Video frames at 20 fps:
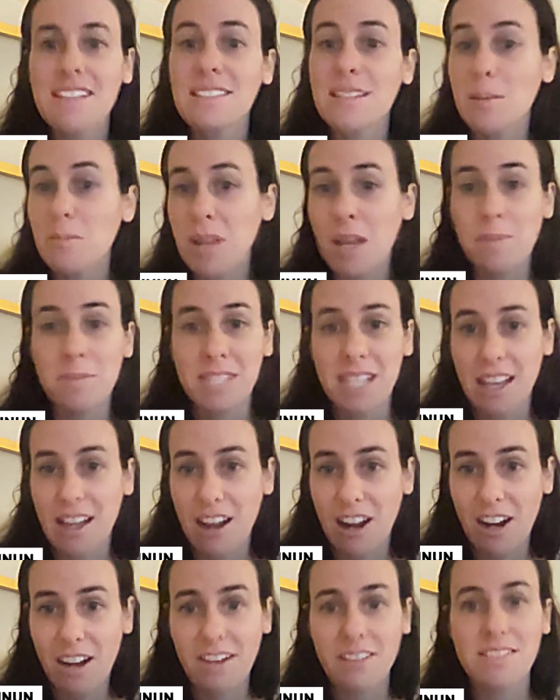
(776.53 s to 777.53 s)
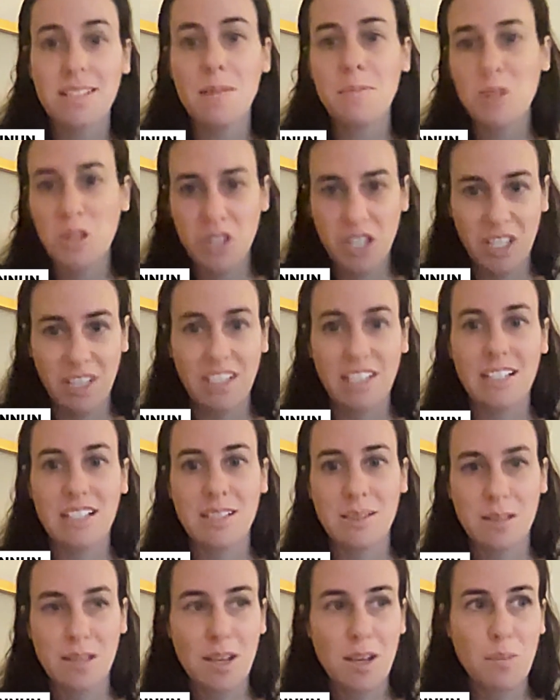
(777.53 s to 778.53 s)
Sometimes they are. Some
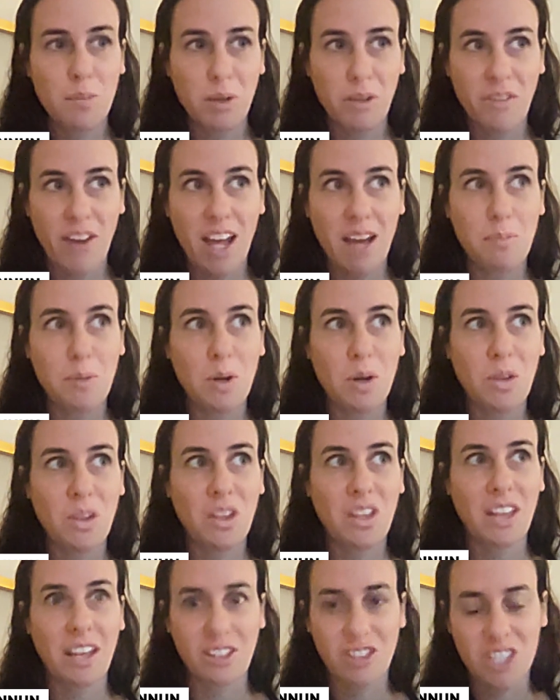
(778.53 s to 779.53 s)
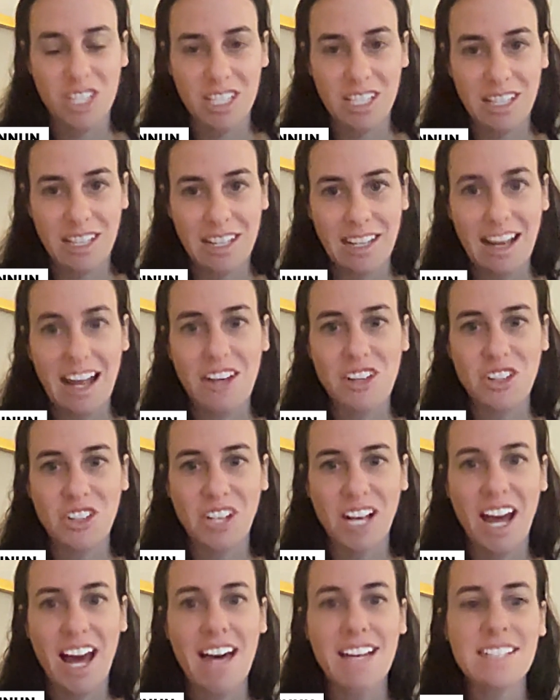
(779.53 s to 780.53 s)
utilities provide both electricity and natural
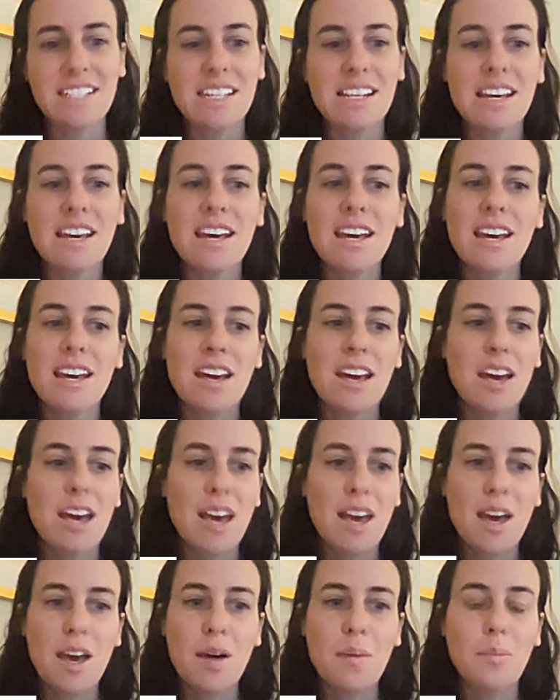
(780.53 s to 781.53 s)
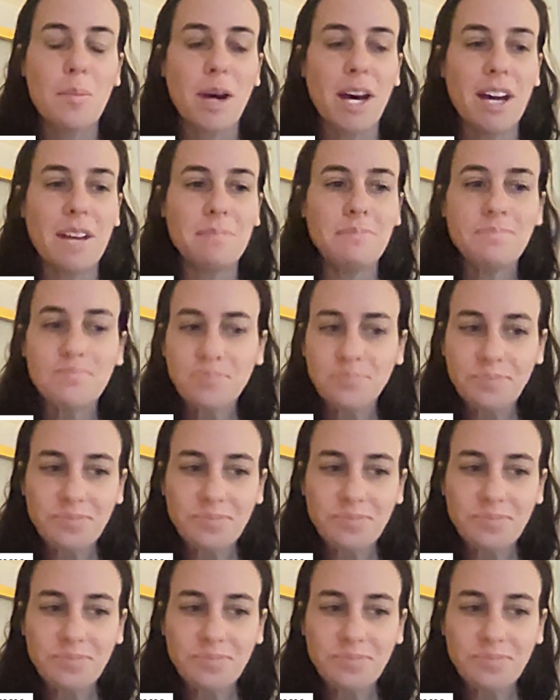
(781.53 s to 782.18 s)
gas, but